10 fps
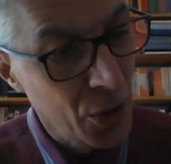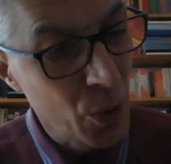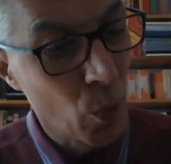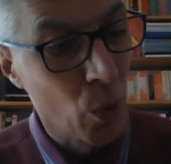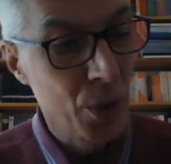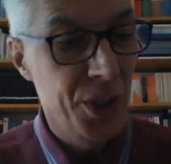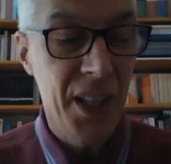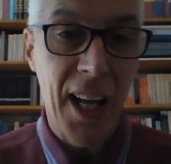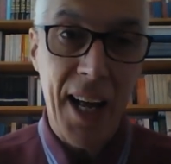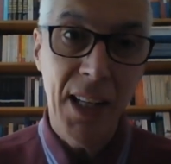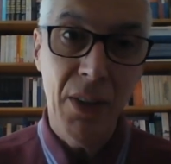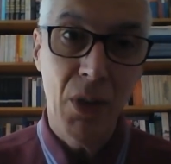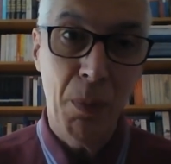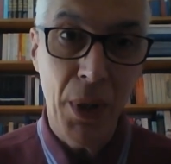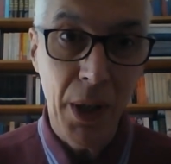Towards the end of
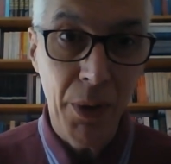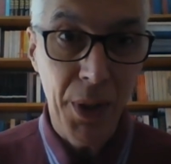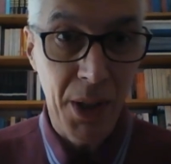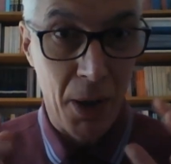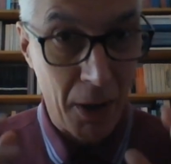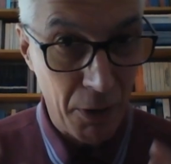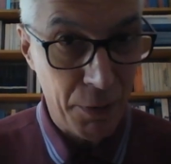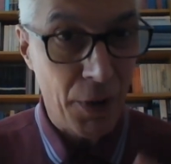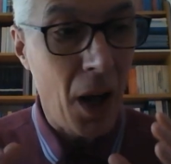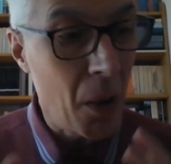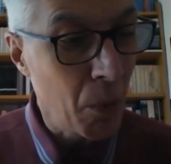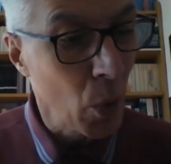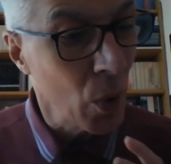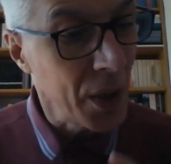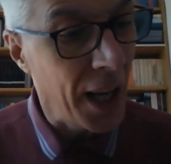the period, far
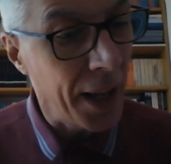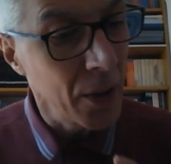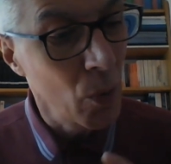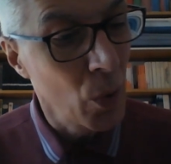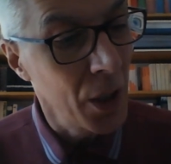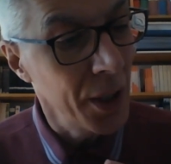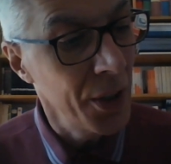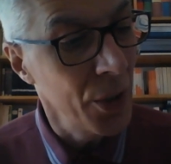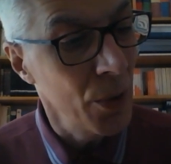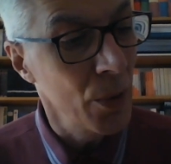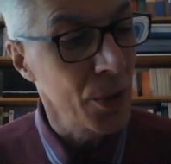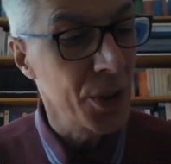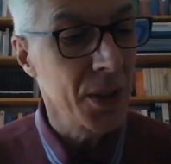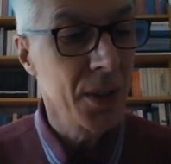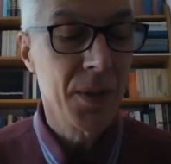more cannon were
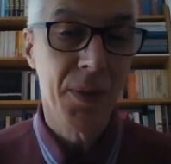used.